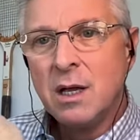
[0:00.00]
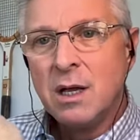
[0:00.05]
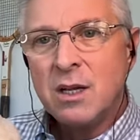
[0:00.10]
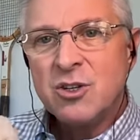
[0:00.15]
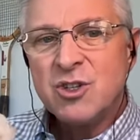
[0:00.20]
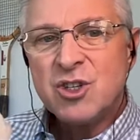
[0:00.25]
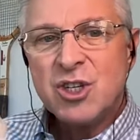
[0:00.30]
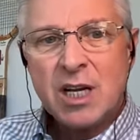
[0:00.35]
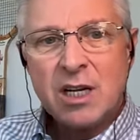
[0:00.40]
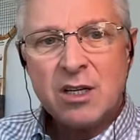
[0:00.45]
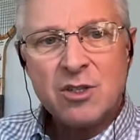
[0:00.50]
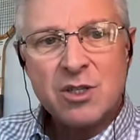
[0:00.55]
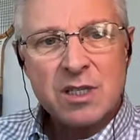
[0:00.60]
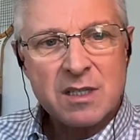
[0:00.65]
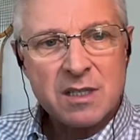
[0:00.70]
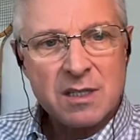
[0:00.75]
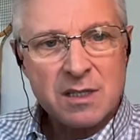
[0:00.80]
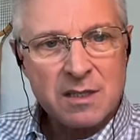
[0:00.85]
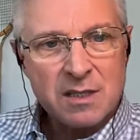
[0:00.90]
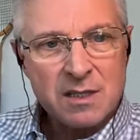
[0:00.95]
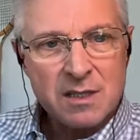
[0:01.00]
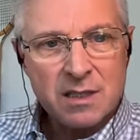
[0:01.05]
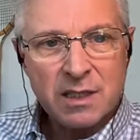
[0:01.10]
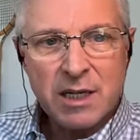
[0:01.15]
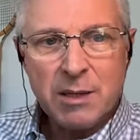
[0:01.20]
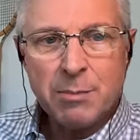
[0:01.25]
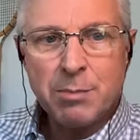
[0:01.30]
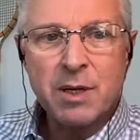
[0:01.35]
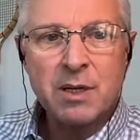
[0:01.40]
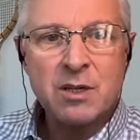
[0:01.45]
changes in
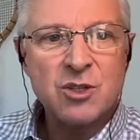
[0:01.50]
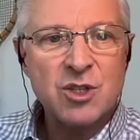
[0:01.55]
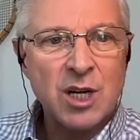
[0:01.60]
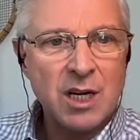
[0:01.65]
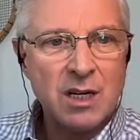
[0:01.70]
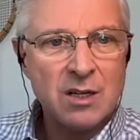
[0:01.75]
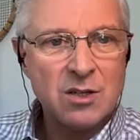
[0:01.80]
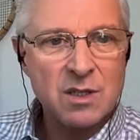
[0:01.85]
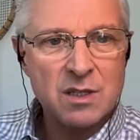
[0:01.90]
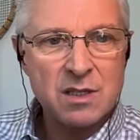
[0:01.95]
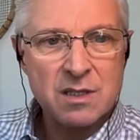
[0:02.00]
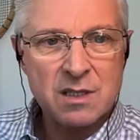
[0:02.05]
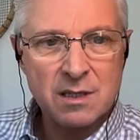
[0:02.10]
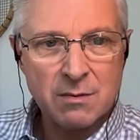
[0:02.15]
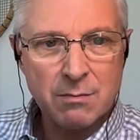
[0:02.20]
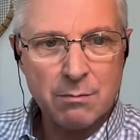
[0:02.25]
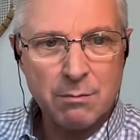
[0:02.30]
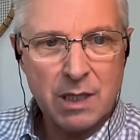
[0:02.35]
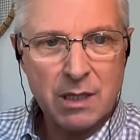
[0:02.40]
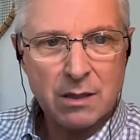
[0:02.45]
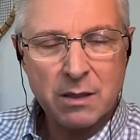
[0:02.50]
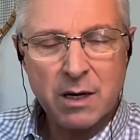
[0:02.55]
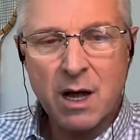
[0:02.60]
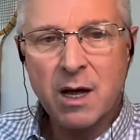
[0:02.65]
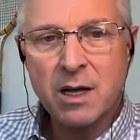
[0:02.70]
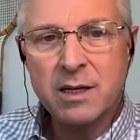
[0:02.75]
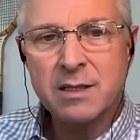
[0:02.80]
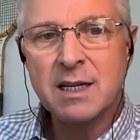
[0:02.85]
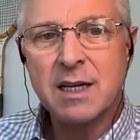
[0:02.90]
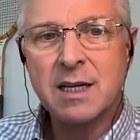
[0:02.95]
sleep, changes in meal
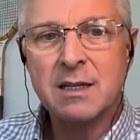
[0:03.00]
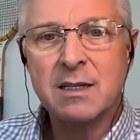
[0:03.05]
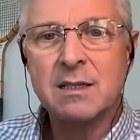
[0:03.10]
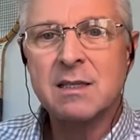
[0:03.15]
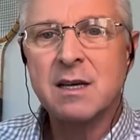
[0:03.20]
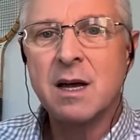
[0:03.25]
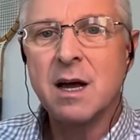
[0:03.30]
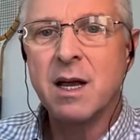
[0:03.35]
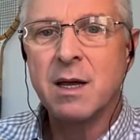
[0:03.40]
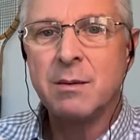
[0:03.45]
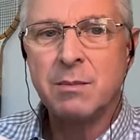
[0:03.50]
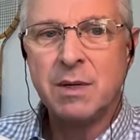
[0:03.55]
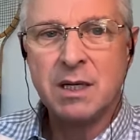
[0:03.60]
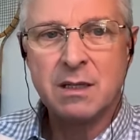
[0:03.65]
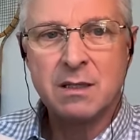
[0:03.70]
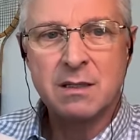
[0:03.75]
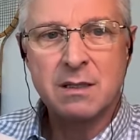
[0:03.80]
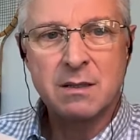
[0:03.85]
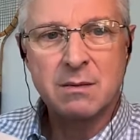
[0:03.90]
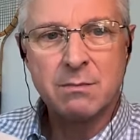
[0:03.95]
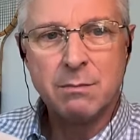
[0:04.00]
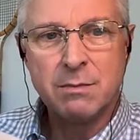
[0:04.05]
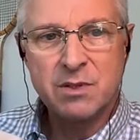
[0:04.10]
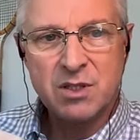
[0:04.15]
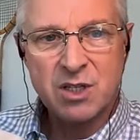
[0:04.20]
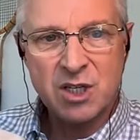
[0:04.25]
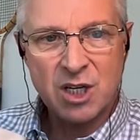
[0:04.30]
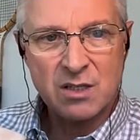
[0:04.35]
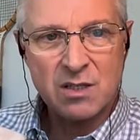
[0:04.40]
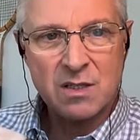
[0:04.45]
content and timing,
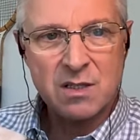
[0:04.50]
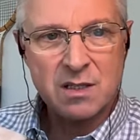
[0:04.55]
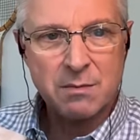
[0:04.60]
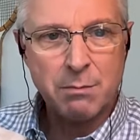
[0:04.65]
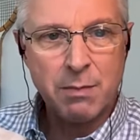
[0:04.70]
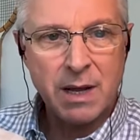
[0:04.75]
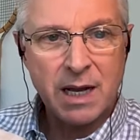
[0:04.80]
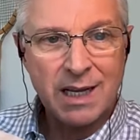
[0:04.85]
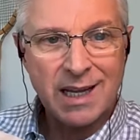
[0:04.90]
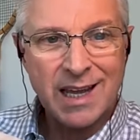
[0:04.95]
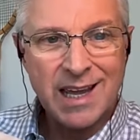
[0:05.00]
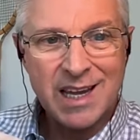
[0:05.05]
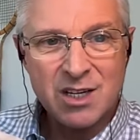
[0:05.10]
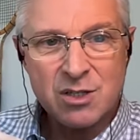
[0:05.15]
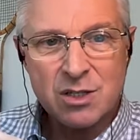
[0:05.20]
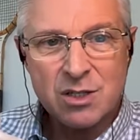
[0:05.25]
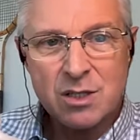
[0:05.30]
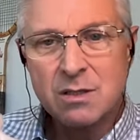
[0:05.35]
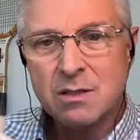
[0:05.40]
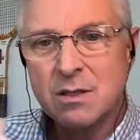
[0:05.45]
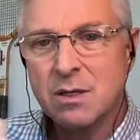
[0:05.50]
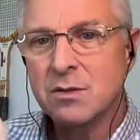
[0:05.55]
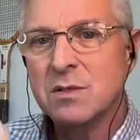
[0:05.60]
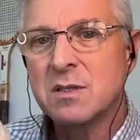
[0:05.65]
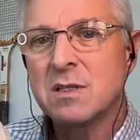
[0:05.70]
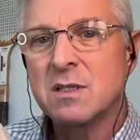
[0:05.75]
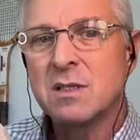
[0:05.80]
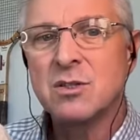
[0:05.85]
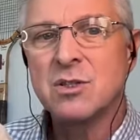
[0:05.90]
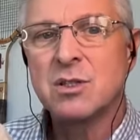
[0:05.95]
changes in medication
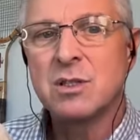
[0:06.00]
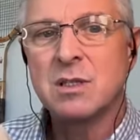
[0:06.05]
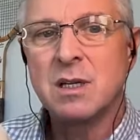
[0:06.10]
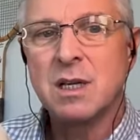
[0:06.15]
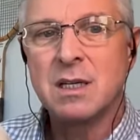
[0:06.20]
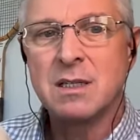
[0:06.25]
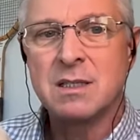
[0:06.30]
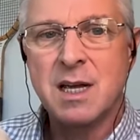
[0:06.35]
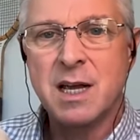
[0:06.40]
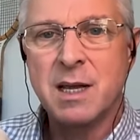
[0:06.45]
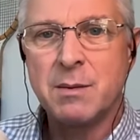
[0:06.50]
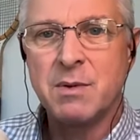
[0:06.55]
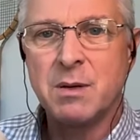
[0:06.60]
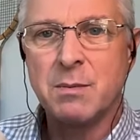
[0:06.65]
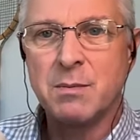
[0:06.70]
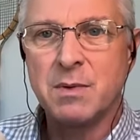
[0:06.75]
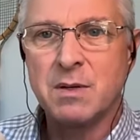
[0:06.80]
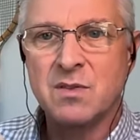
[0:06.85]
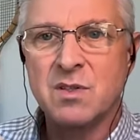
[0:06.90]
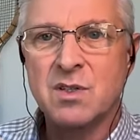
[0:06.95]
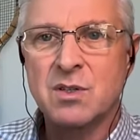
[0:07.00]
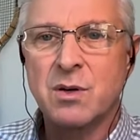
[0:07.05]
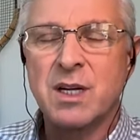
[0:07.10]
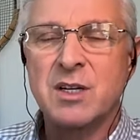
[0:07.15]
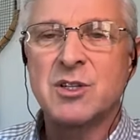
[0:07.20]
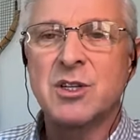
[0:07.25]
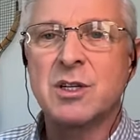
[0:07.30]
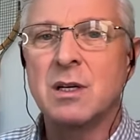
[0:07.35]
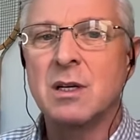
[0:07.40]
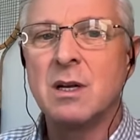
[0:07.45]
dosage and timing
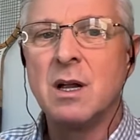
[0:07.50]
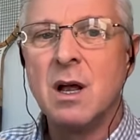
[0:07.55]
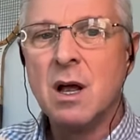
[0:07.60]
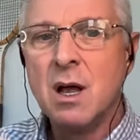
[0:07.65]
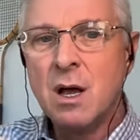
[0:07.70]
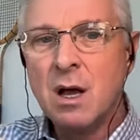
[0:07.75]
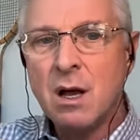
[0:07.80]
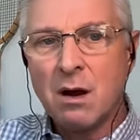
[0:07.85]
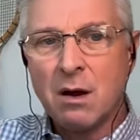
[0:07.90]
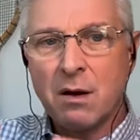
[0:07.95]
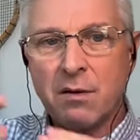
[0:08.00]
administration are